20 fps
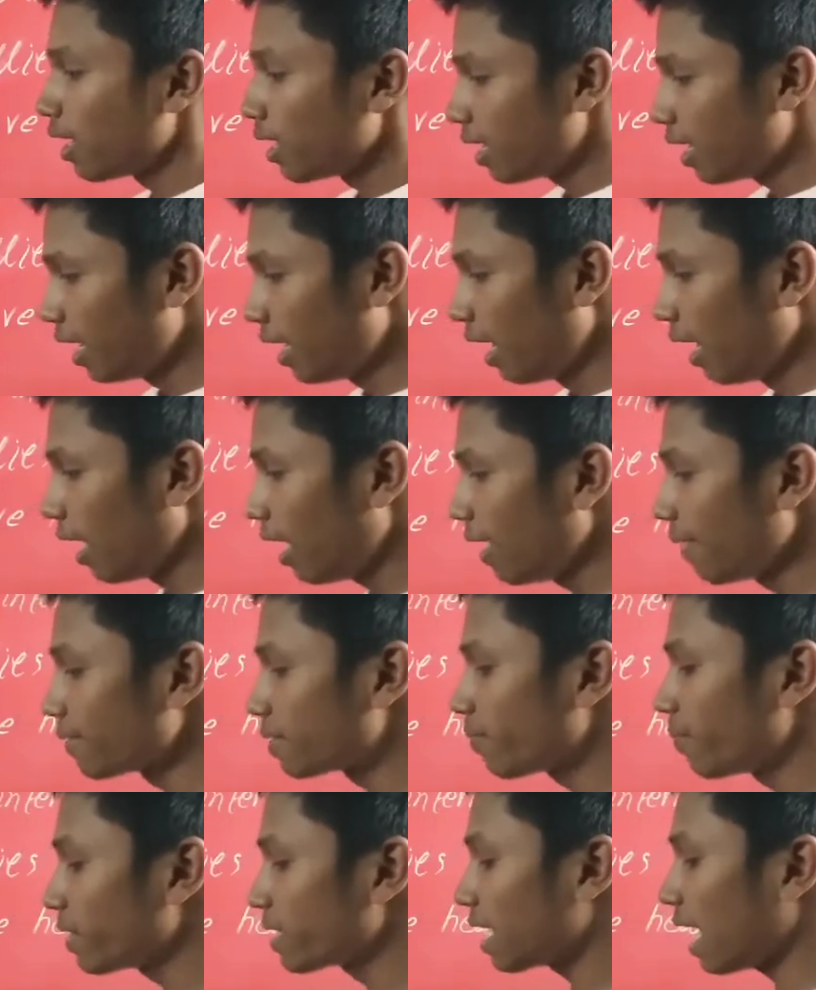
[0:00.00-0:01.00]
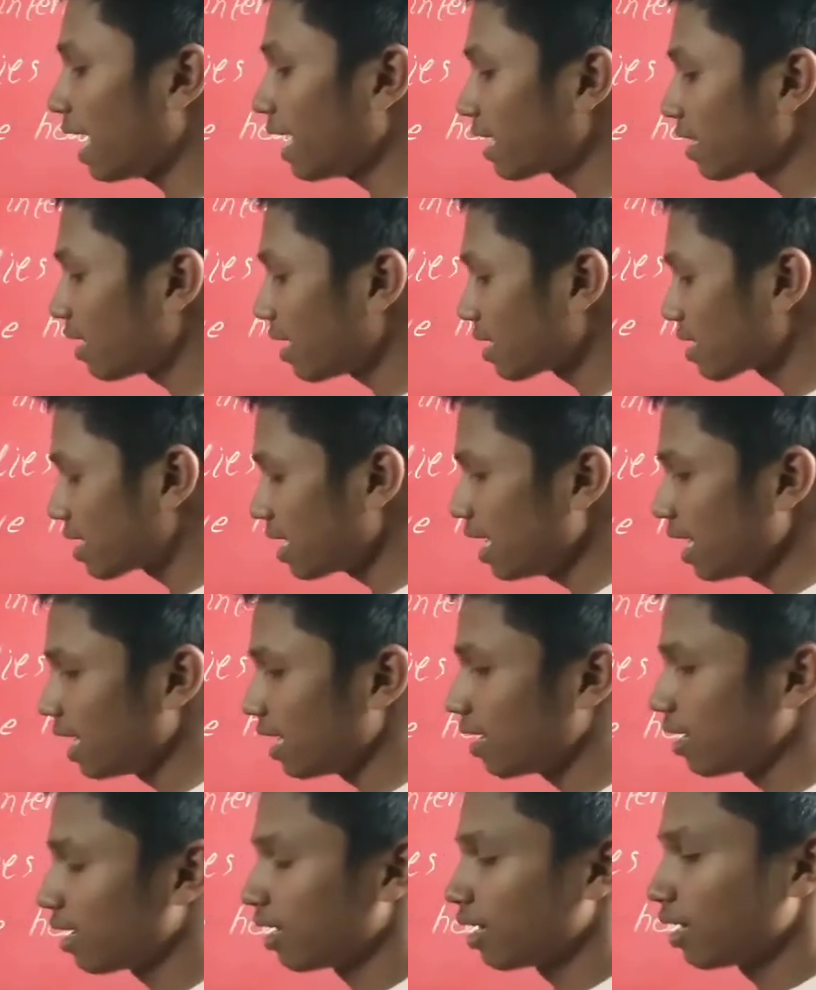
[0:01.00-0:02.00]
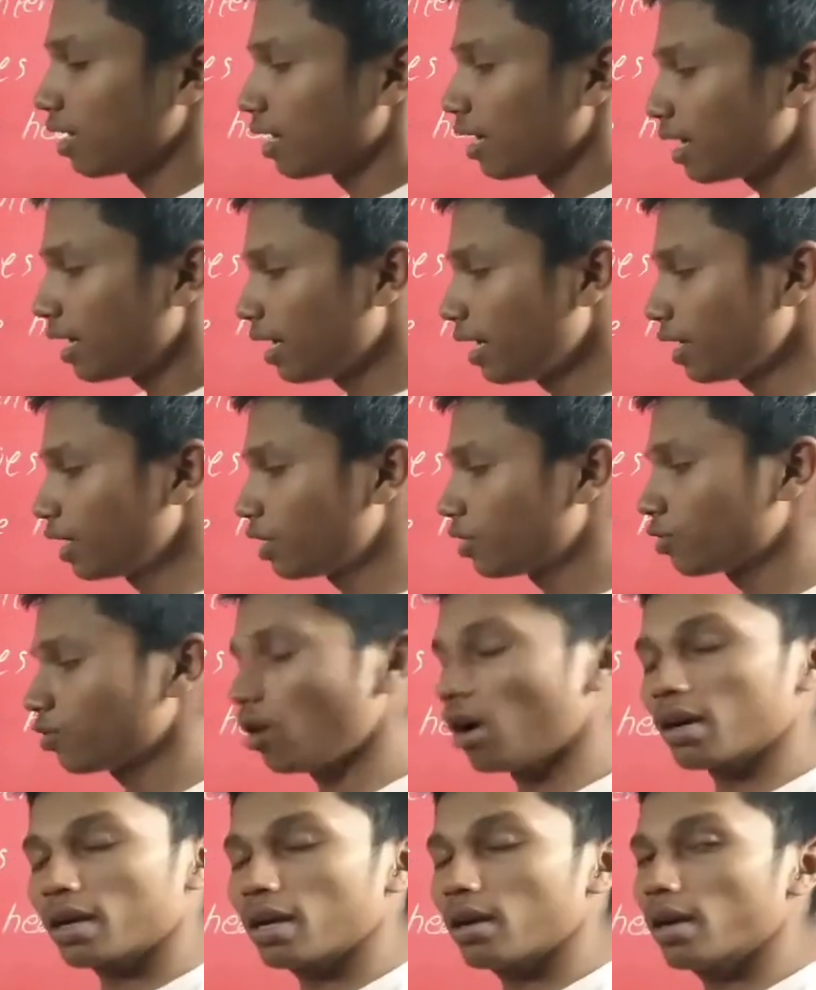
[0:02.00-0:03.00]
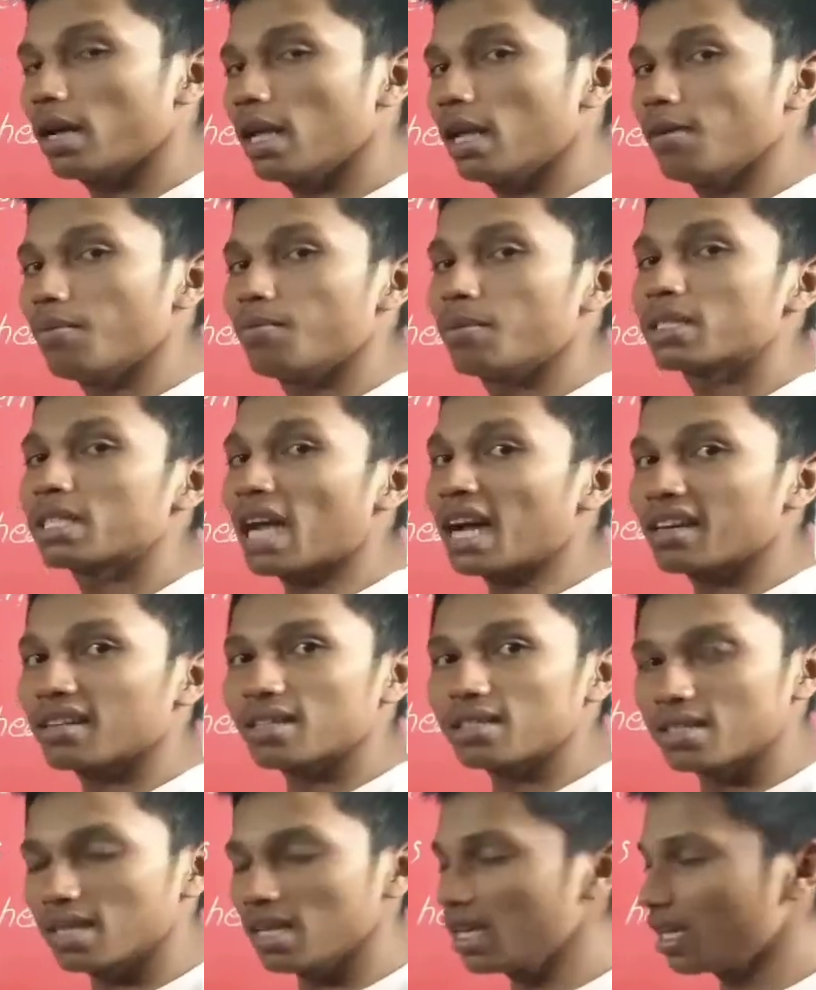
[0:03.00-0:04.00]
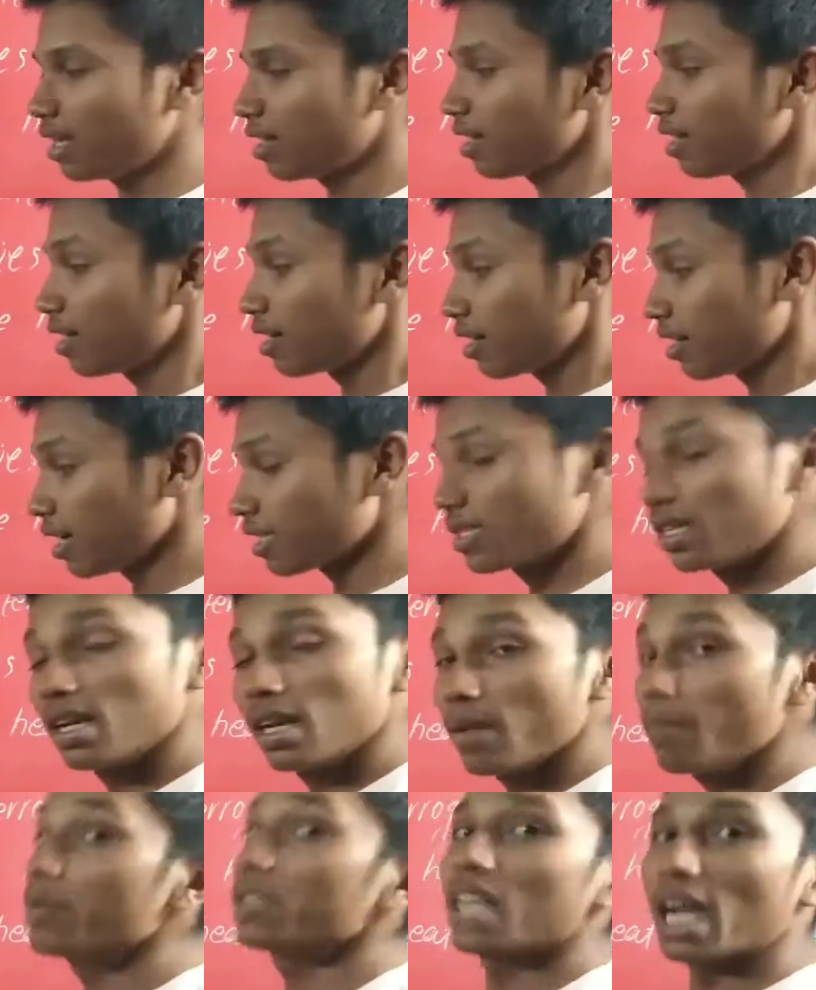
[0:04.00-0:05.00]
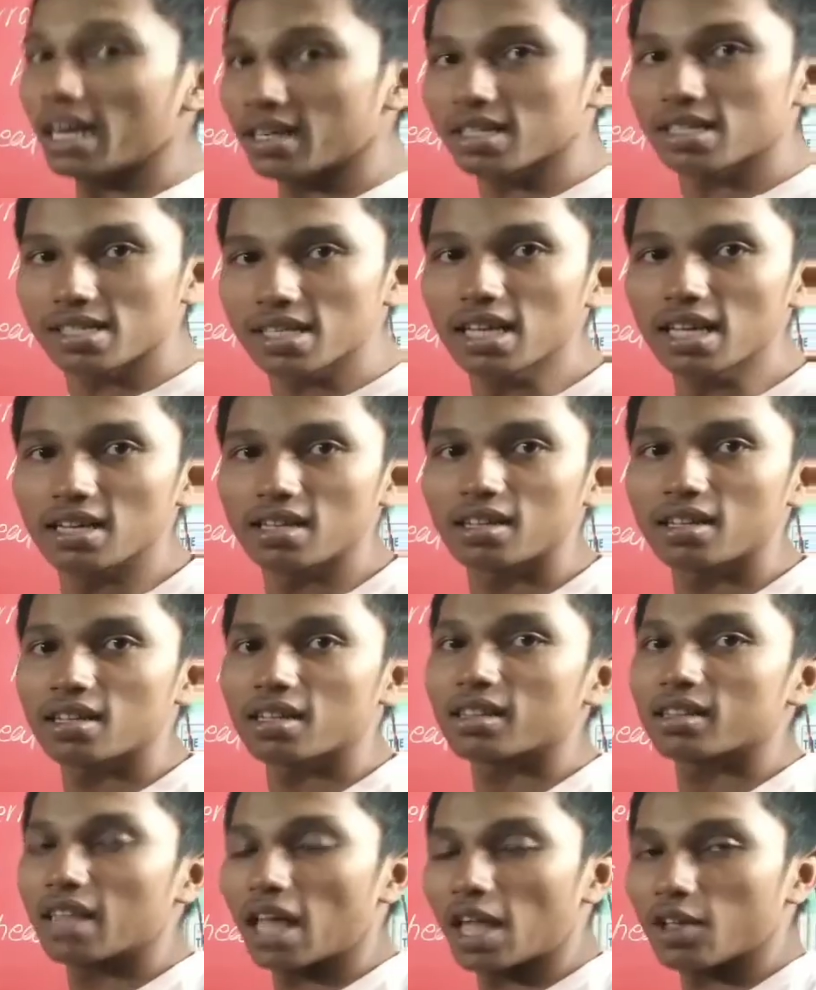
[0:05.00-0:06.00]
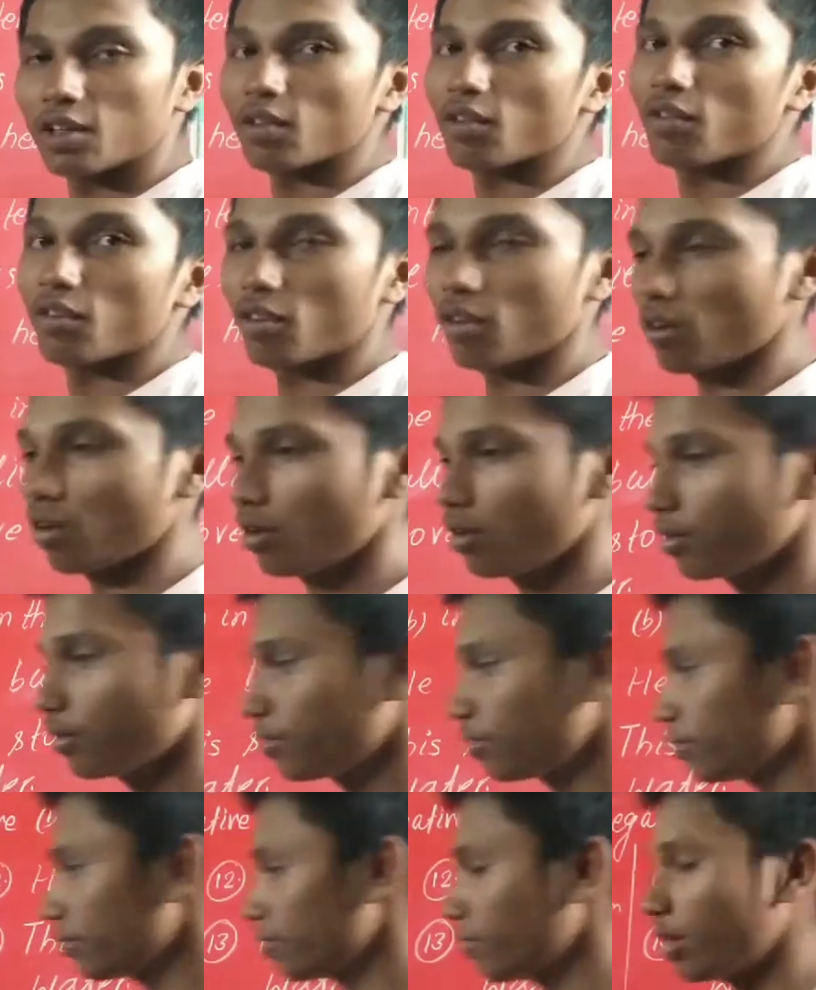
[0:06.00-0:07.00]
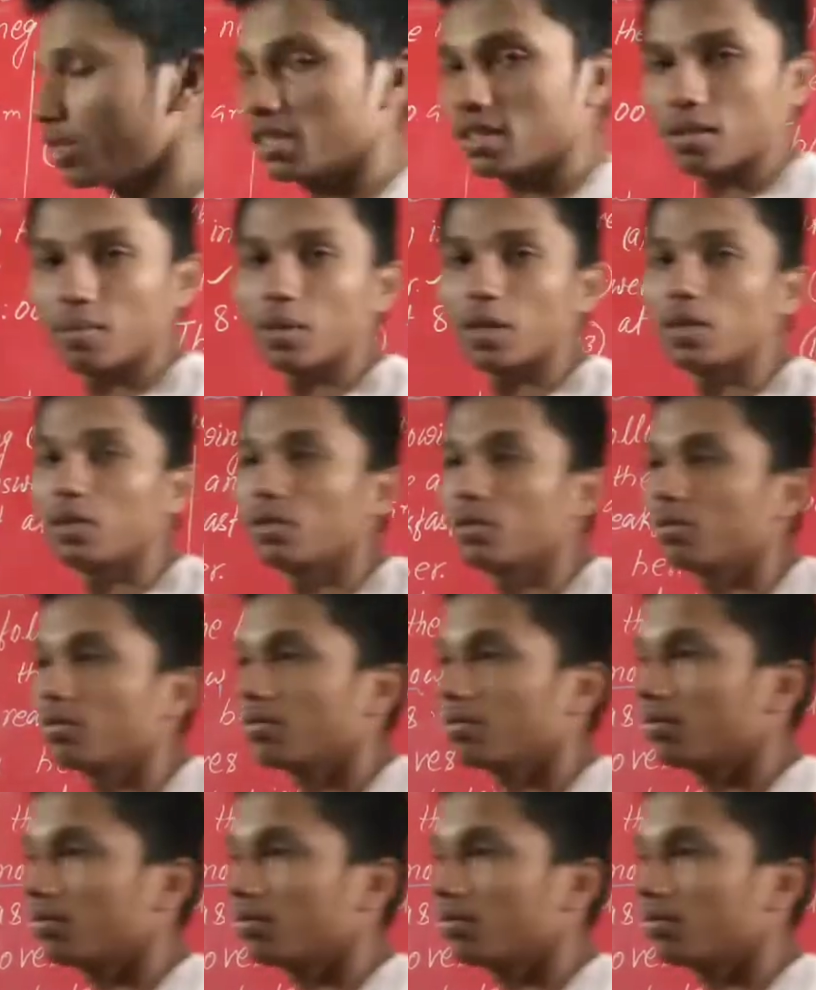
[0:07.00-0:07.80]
He lives beside the sea. He do not live beside the sea. Does he live beside the sea? Thank you for watching the video.